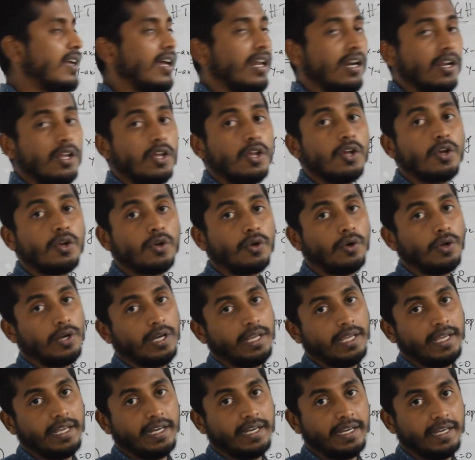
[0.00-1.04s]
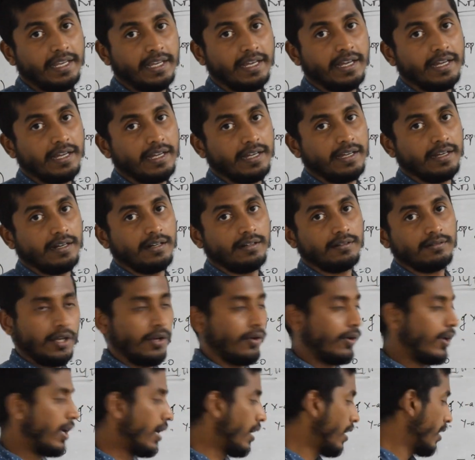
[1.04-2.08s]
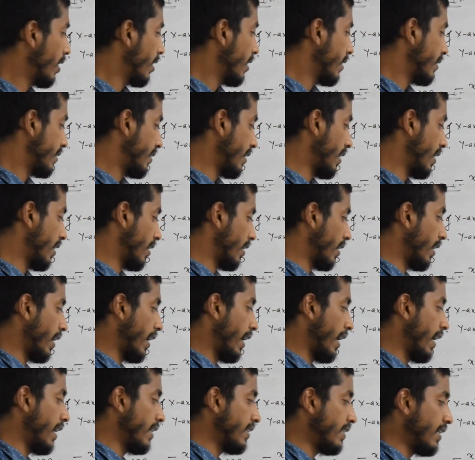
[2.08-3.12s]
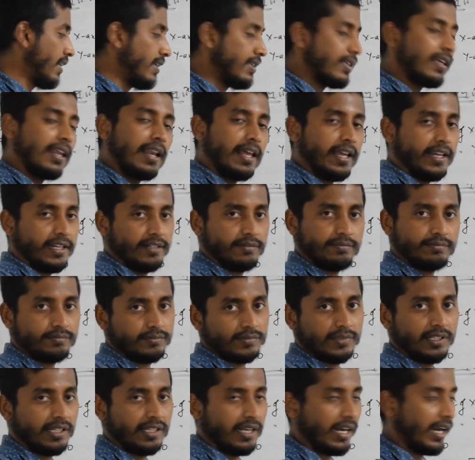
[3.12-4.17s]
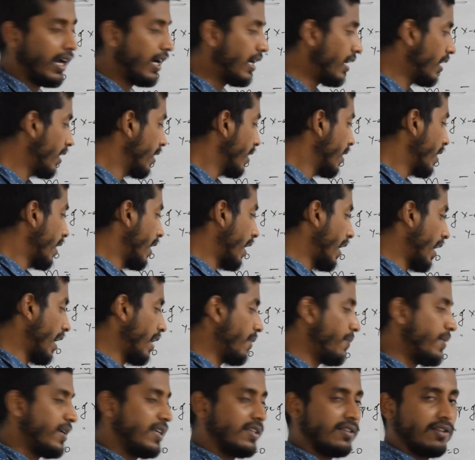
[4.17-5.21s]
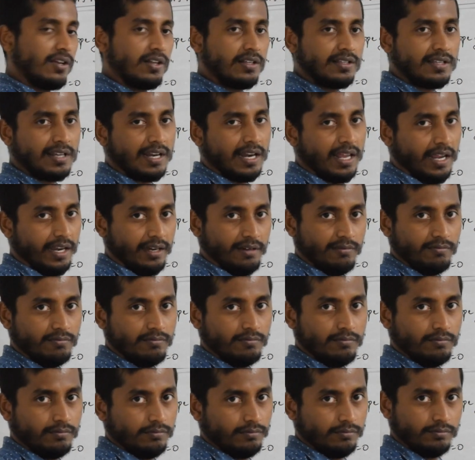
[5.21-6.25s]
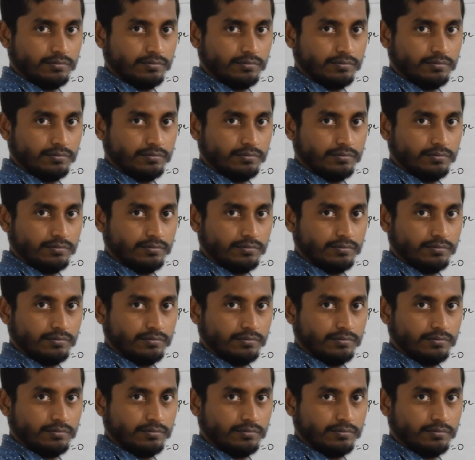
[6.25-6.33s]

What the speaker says: are collinear. Okay, see here, AC is a line, right? AB is also a line.